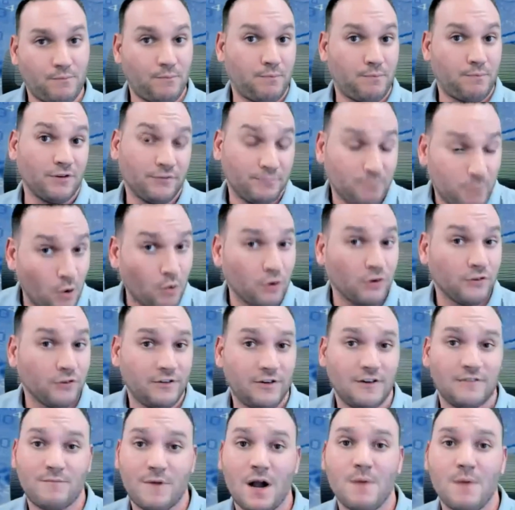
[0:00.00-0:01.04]
portion
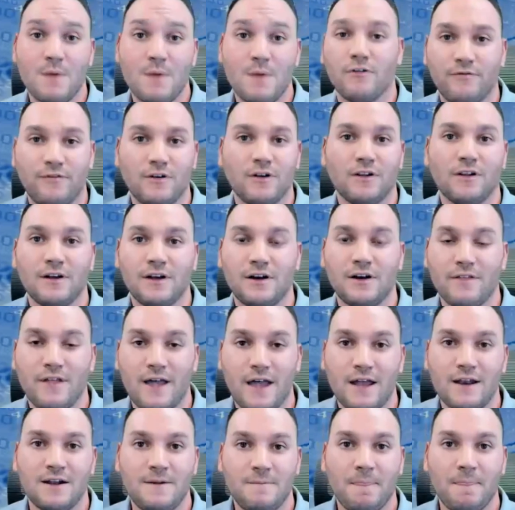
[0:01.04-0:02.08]
of my portfolio that
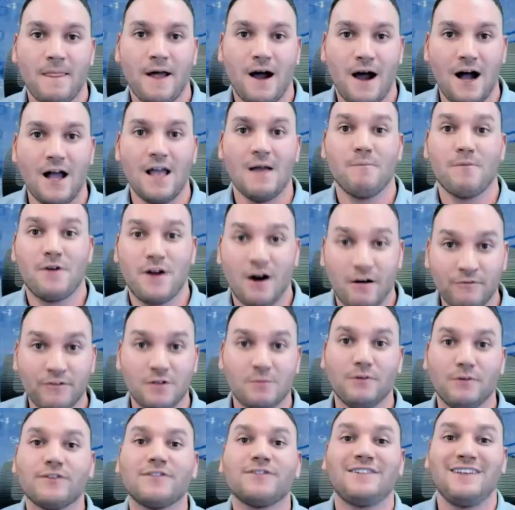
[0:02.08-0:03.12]
I am comfortable
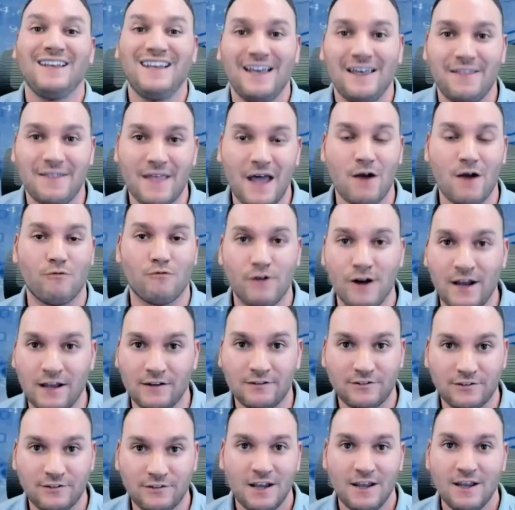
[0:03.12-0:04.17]
seeing that
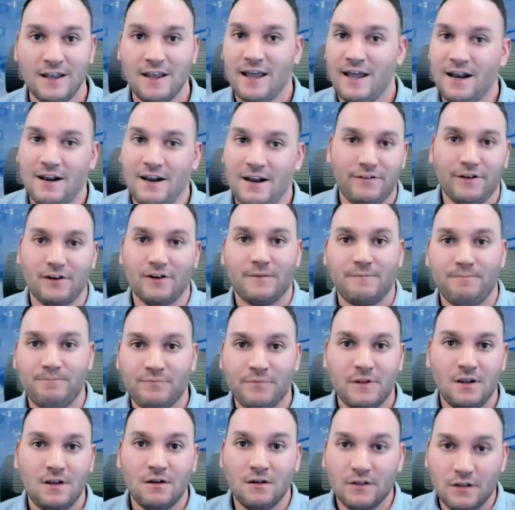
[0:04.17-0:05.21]
risk. And if you're
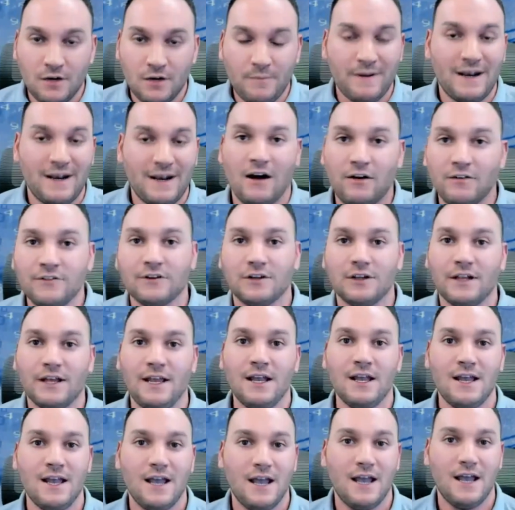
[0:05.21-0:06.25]
a little bit elderly
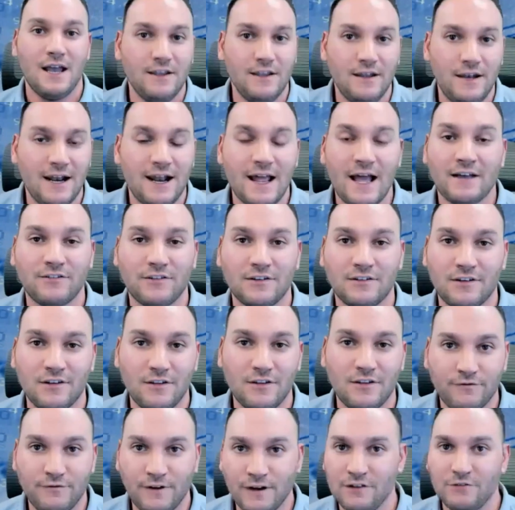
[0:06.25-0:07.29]
and you need access to those
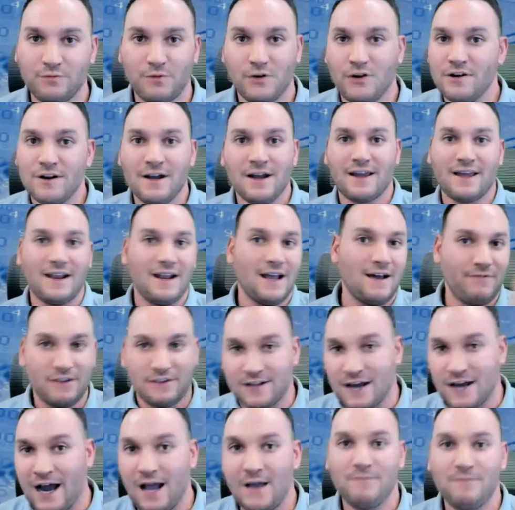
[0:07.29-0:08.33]
funds, well, you're not going to have the
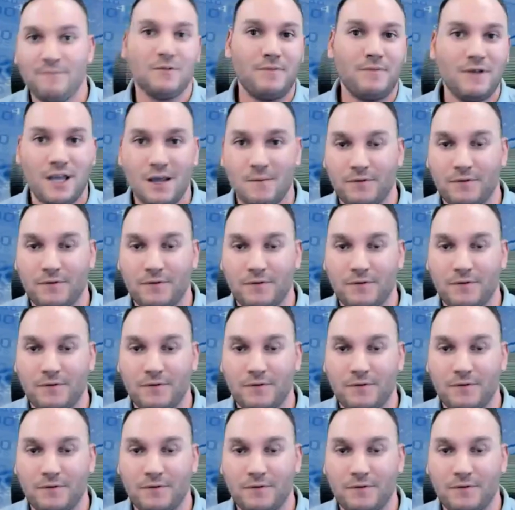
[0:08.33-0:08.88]
time to be able to